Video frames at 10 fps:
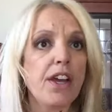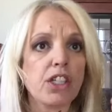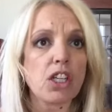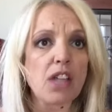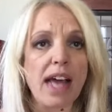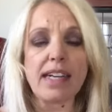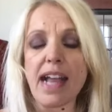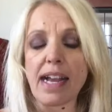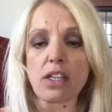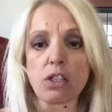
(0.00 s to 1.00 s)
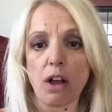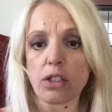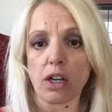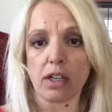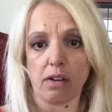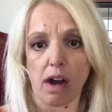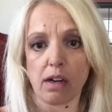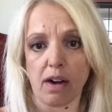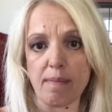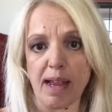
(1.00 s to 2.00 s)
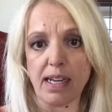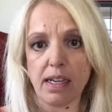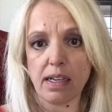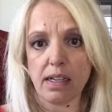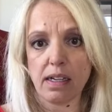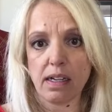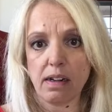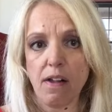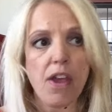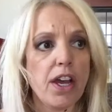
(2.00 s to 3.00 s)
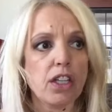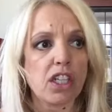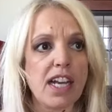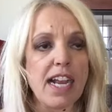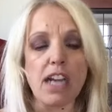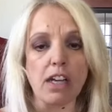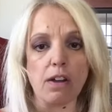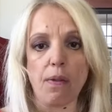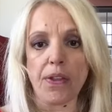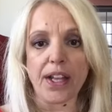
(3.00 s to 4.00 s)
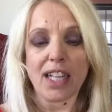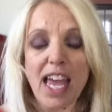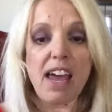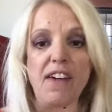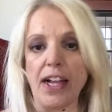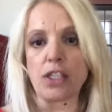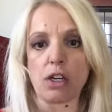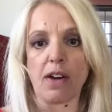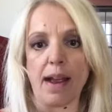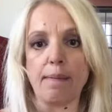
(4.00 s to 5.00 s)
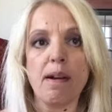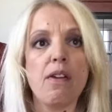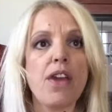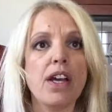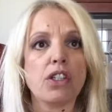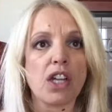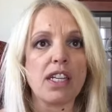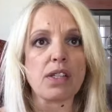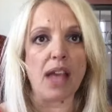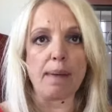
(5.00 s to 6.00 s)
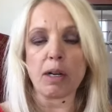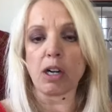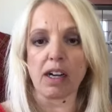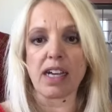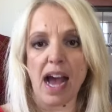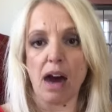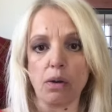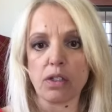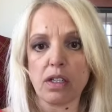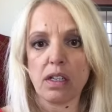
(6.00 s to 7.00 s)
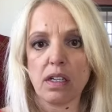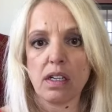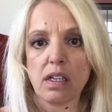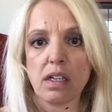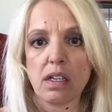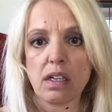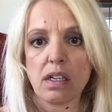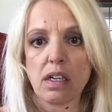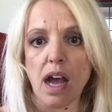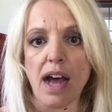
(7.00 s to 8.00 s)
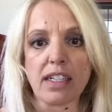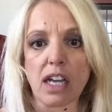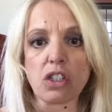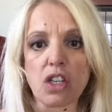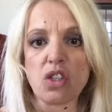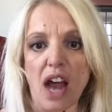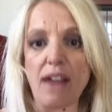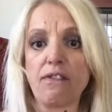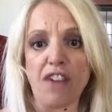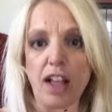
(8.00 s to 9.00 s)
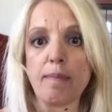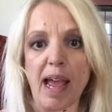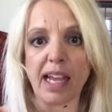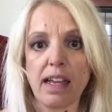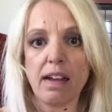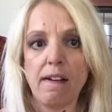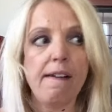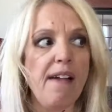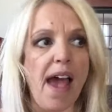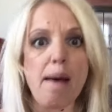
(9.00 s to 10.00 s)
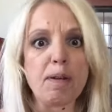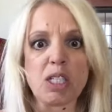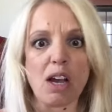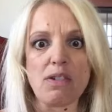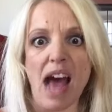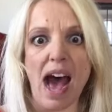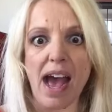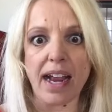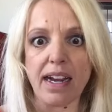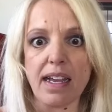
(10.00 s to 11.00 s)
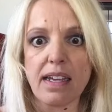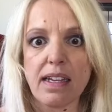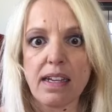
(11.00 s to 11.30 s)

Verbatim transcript: She signed a non-disclosure agreement. She didn't leave Instagram. She disabled her account until she's done filming episode 9.